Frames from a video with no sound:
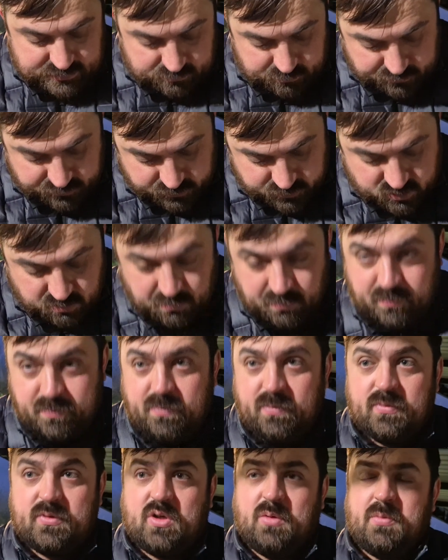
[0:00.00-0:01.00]
We've just
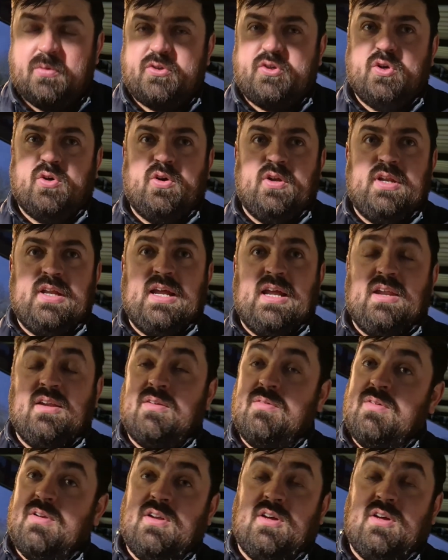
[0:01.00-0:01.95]
come short in the end.